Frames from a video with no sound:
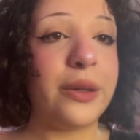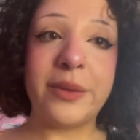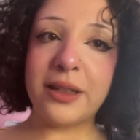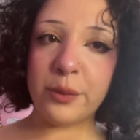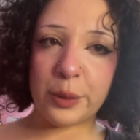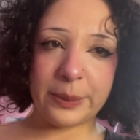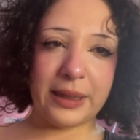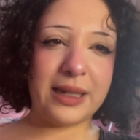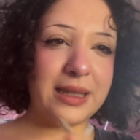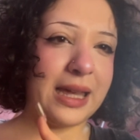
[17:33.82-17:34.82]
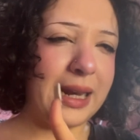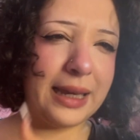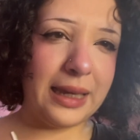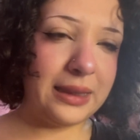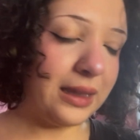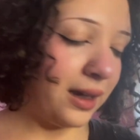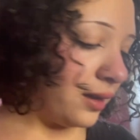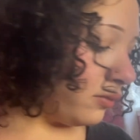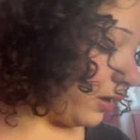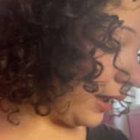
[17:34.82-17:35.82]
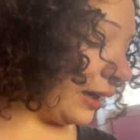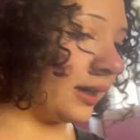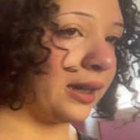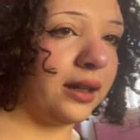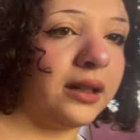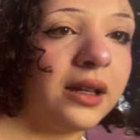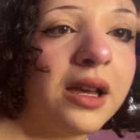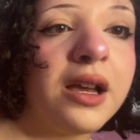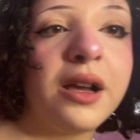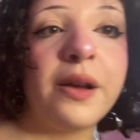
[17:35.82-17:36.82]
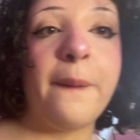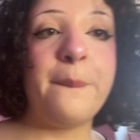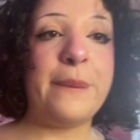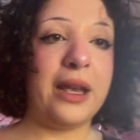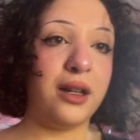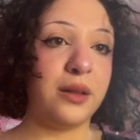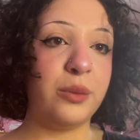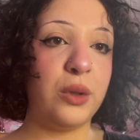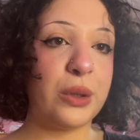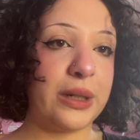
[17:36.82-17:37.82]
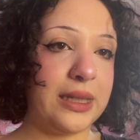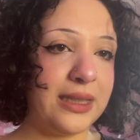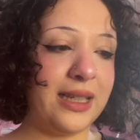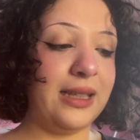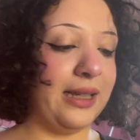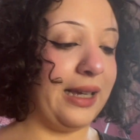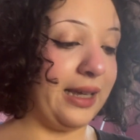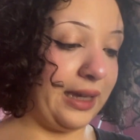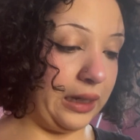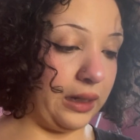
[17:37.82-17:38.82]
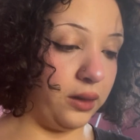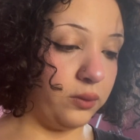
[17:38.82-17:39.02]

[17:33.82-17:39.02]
something about me is that I hate that. Like I hate makeup creasing. Like I hate it.